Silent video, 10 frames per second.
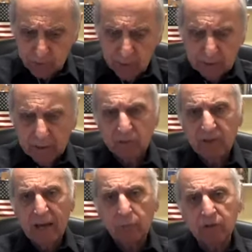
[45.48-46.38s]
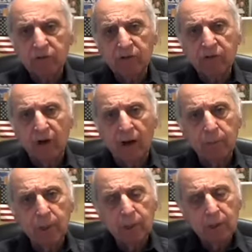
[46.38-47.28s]
at least that was the
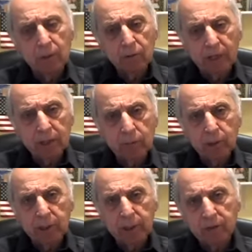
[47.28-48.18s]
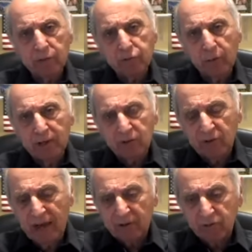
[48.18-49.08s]
time, they completed the
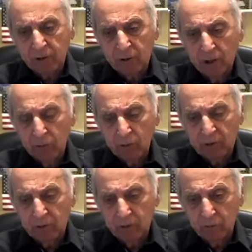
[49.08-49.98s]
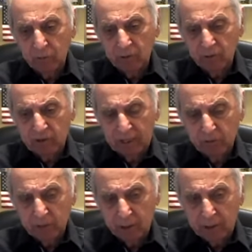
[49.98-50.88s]
transaction uh, with, uh, with
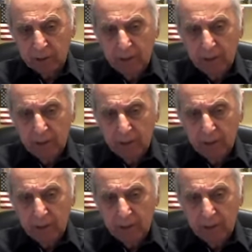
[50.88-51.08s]
Samsung.